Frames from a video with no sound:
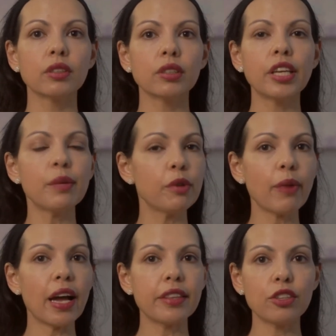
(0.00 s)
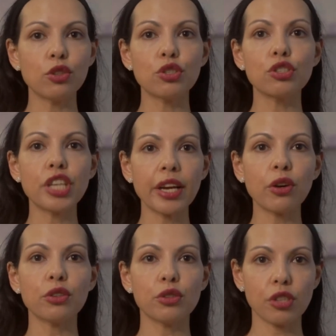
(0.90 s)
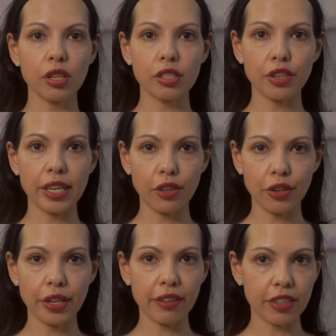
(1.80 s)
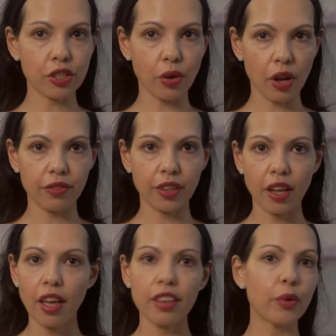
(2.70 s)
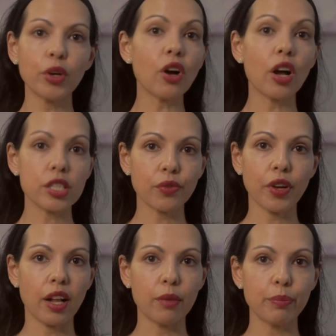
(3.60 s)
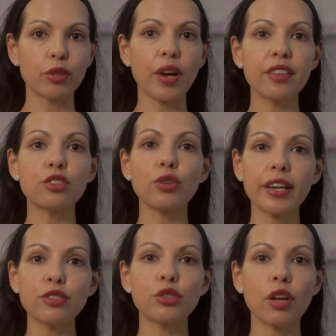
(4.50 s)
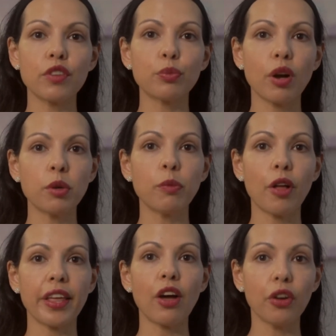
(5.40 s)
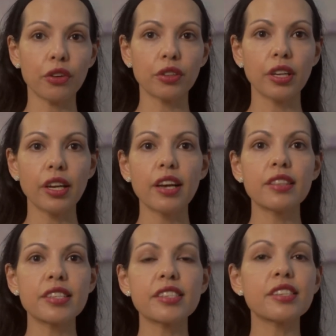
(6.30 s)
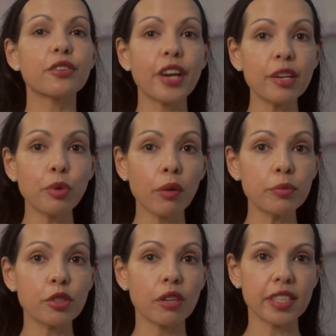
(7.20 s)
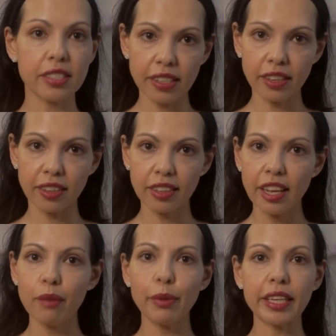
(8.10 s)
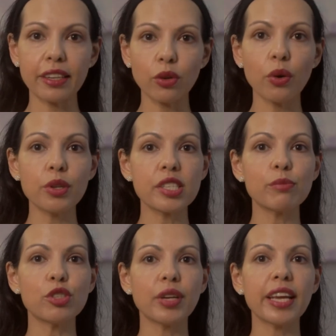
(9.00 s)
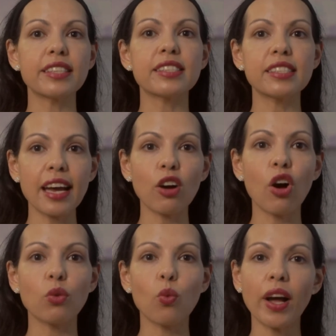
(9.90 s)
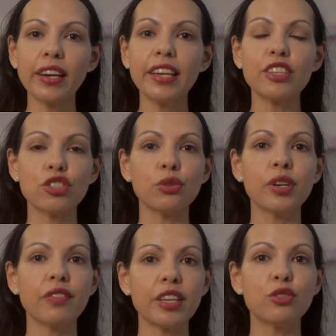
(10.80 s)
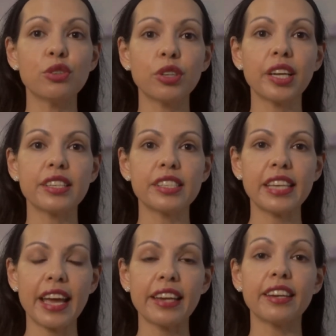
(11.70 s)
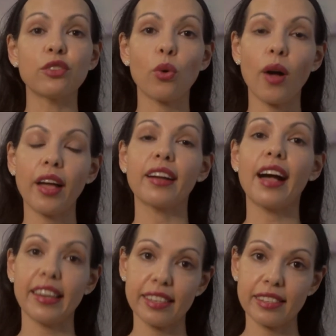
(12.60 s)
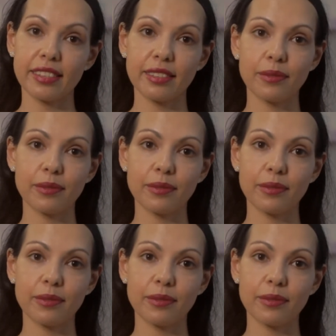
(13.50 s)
Keep in mind that you should check on your solitary learner every so often. They won't ask for help, but rather try to solve the problem on their own. This is a great problem-solving skill, but can cause them to get stuck on one issue if they do not understand and require guidance.